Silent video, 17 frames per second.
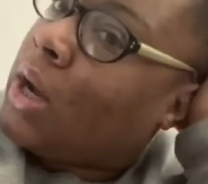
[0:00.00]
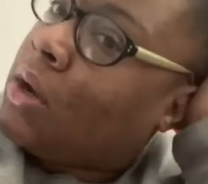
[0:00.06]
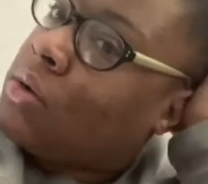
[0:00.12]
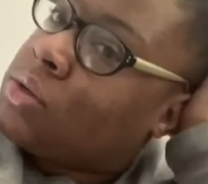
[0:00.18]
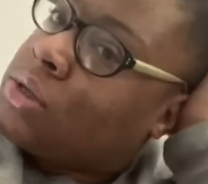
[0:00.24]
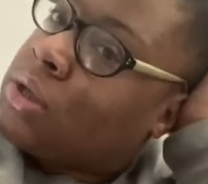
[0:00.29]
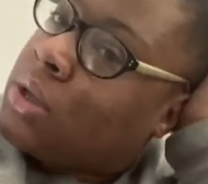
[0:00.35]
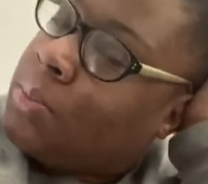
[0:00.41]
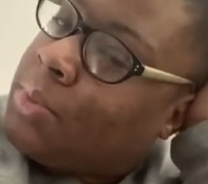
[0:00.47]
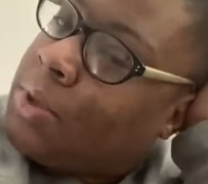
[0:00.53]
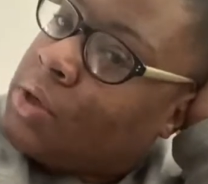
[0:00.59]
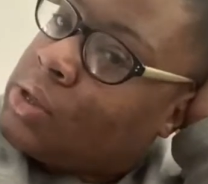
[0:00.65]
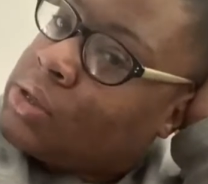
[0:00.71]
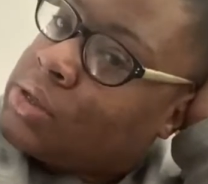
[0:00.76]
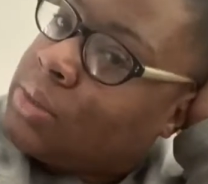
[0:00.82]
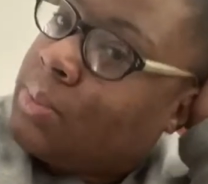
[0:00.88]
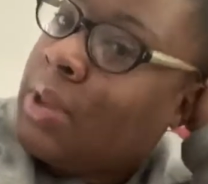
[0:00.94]
to the beauty
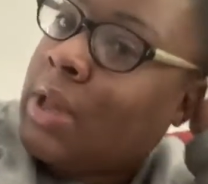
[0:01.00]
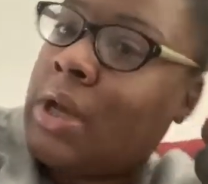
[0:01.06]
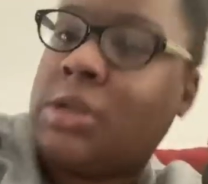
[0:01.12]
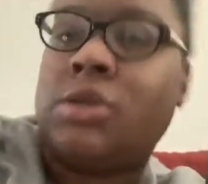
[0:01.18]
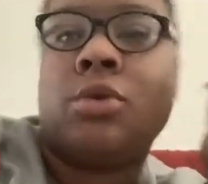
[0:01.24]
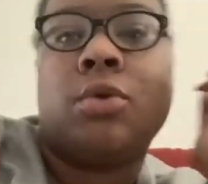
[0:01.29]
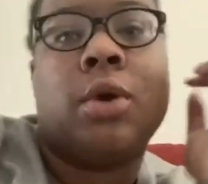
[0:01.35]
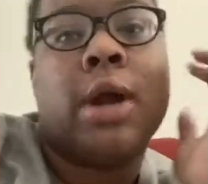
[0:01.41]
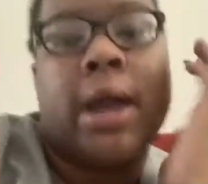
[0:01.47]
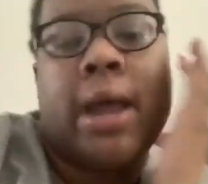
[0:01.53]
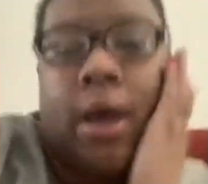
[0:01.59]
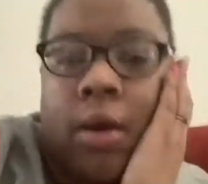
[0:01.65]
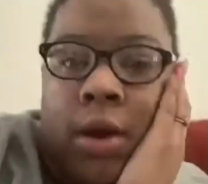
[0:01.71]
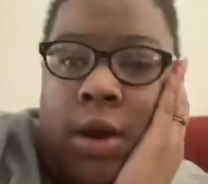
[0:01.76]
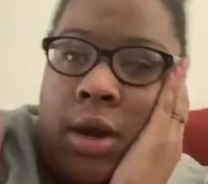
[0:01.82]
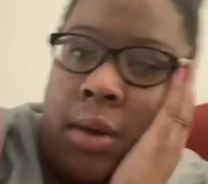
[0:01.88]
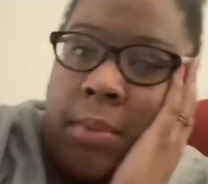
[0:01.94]
supply store
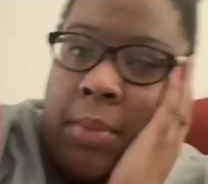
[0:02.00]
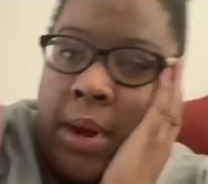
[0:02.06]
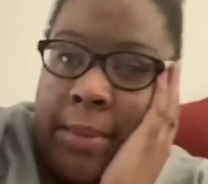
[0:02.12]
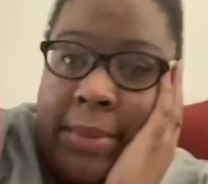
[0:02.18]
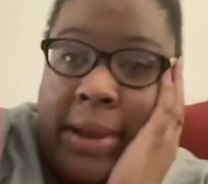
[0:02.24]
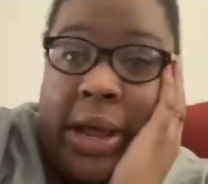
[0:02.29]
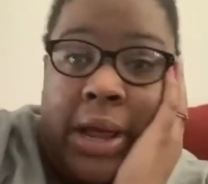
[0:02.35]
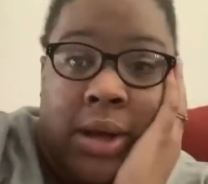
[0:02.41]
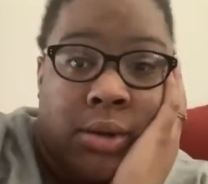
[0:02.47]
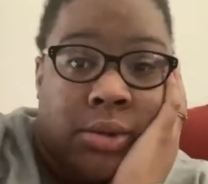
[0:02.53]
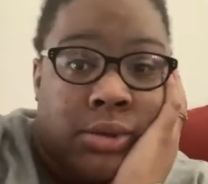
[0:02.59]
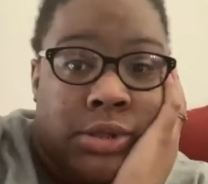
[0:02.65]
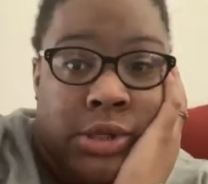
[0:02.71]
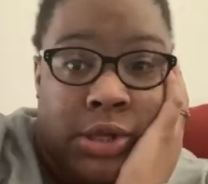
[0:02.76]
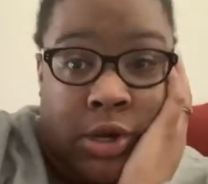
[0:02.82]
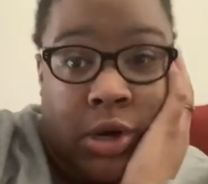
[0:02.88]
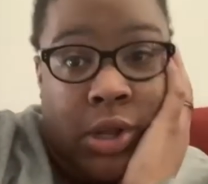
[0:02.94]
out here by my house,
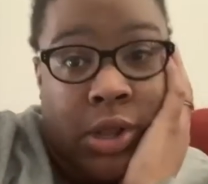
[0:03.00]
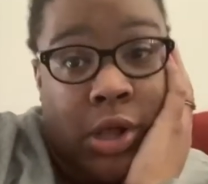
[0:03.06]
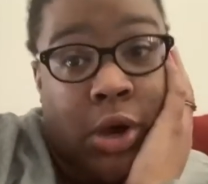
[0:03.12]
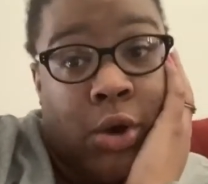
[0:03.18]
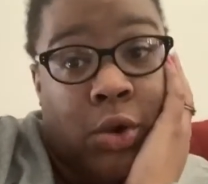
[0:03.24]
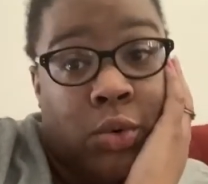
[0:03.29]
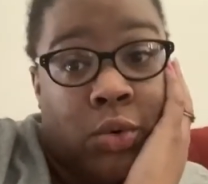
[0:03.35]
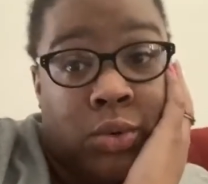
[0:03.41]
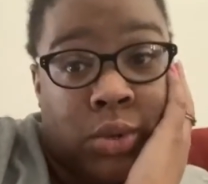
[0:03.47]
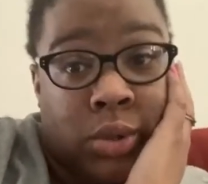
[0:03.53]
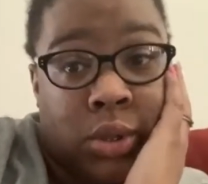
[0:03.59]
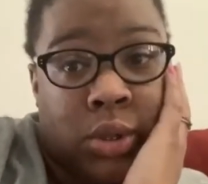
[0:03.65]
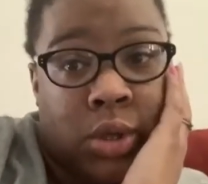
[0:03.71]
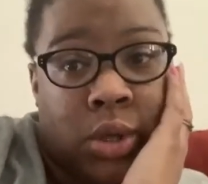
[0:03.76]
they're closed.